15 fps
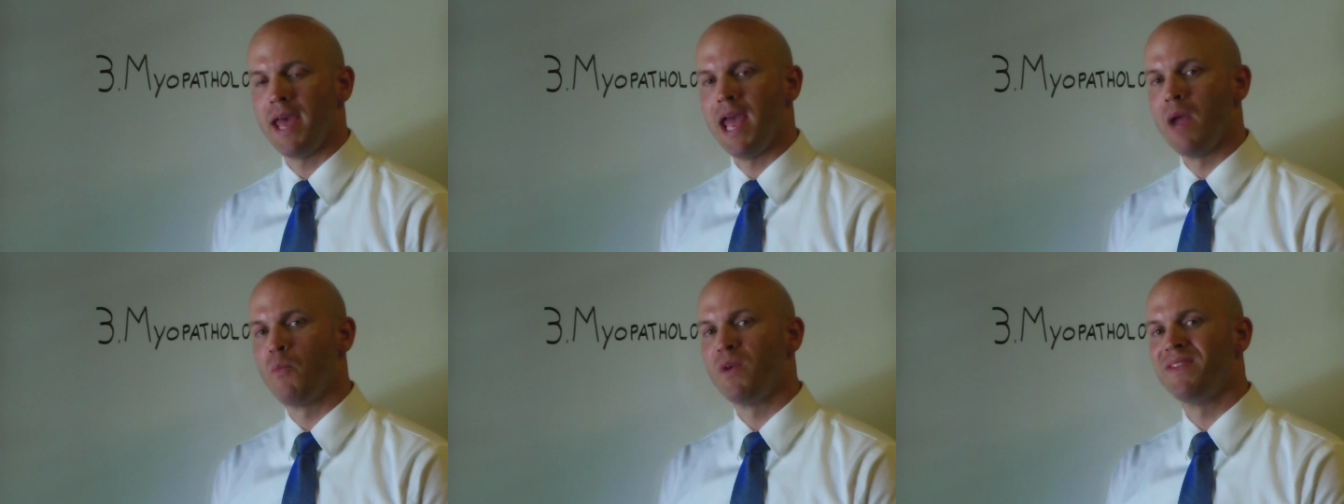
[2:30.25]

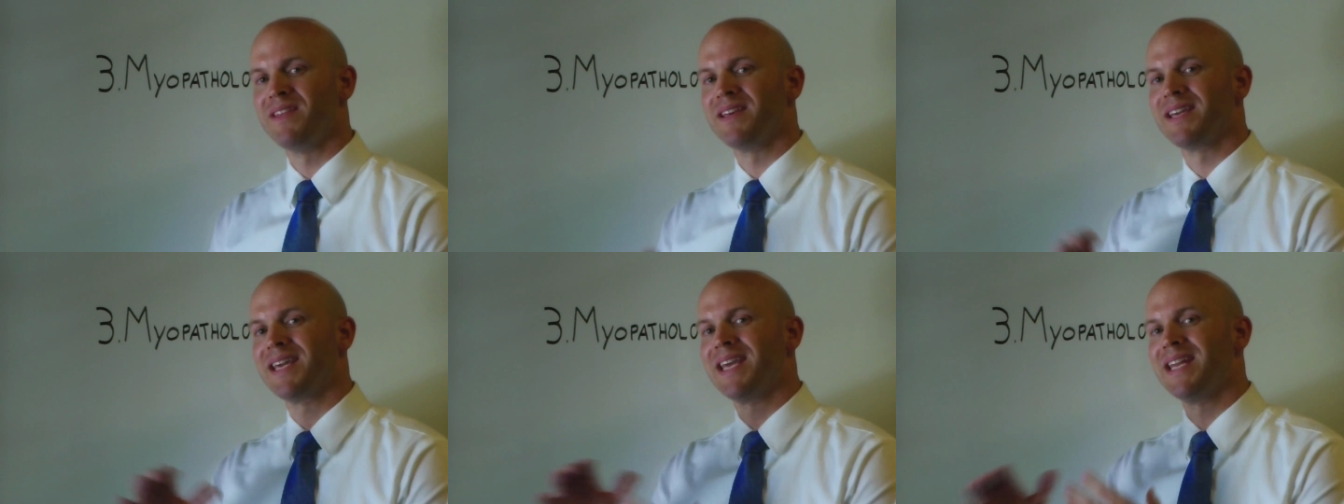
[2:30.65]
and when
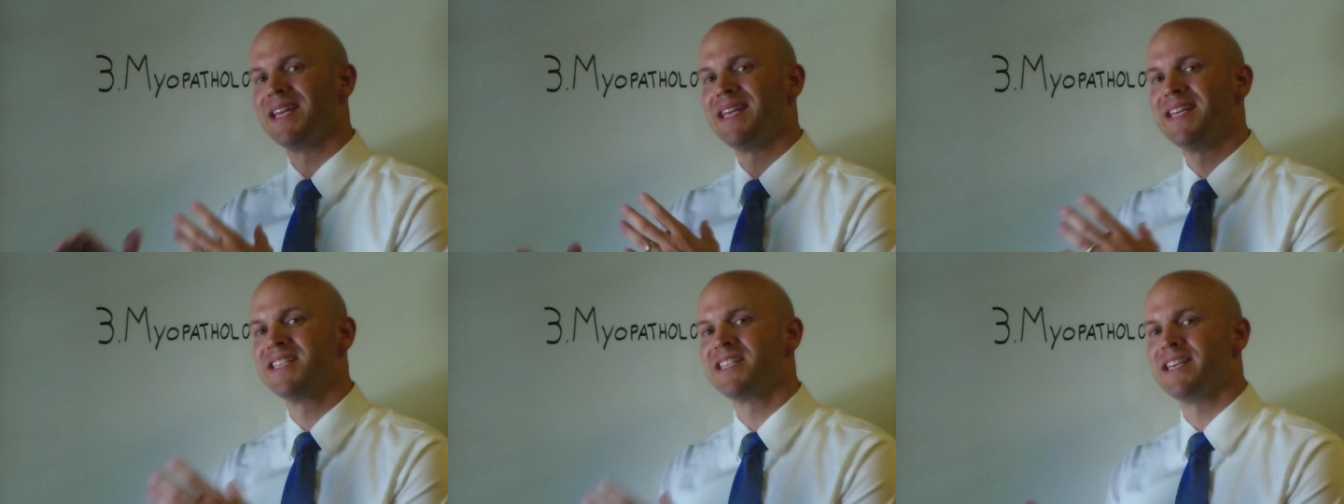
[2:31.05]
the
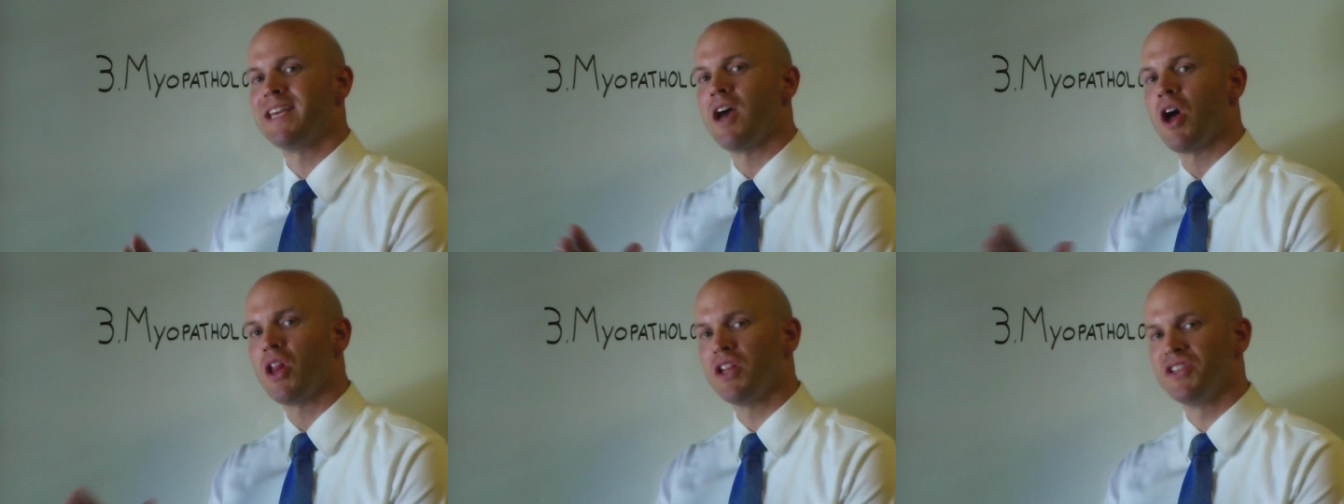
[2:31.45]

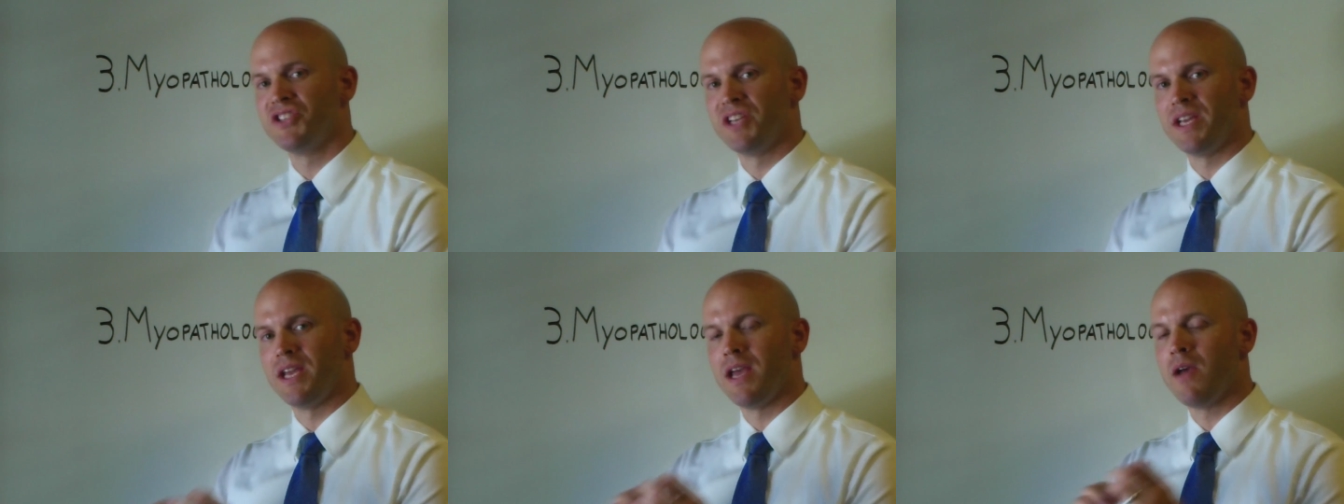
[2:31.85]

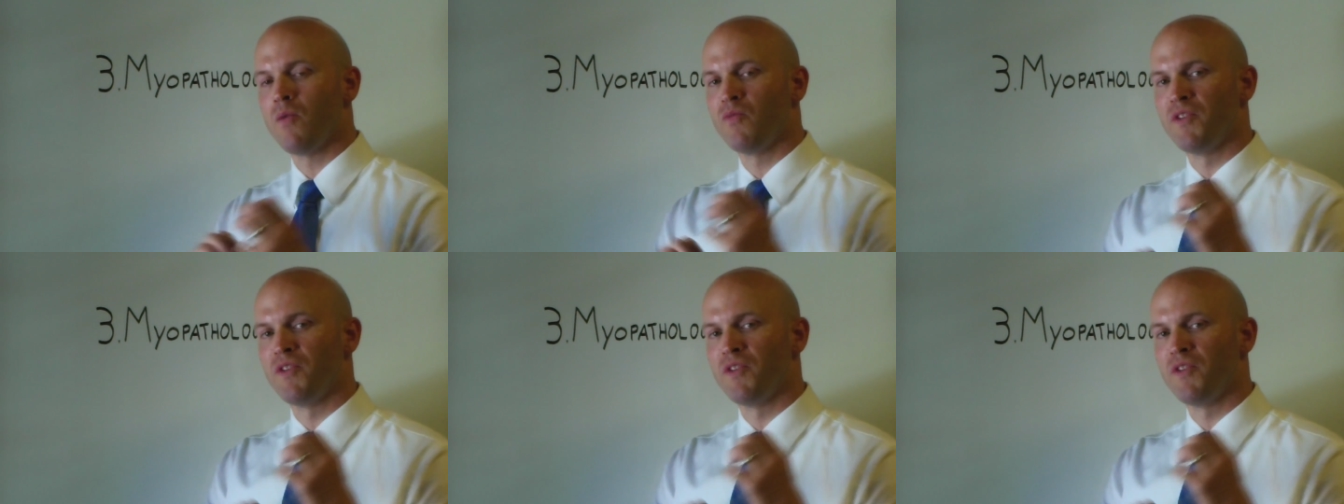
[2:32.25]
kinesiology,